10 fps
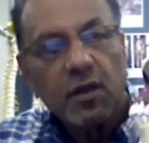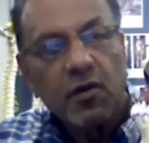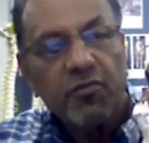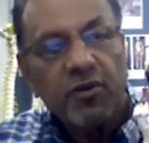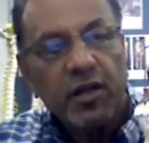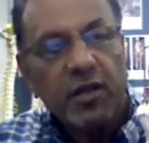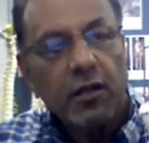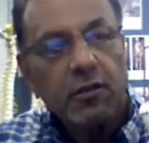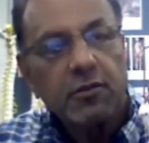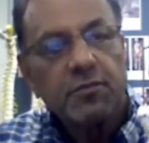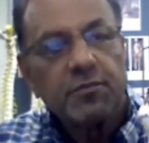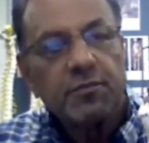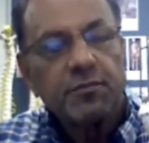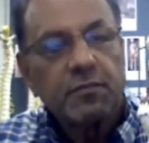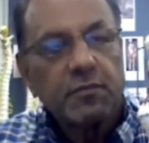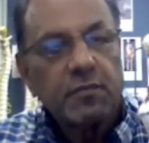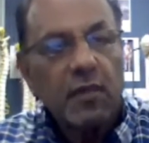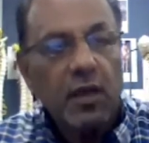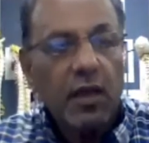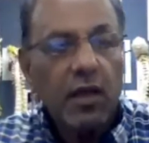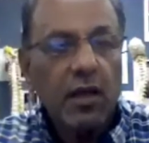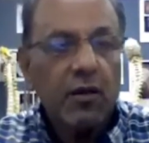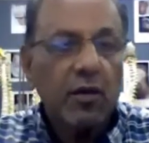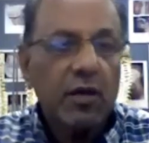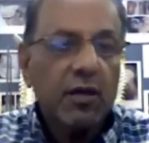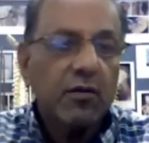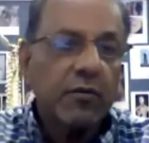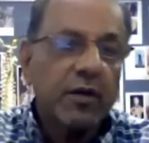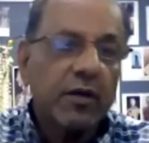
of an adult, and uh, we're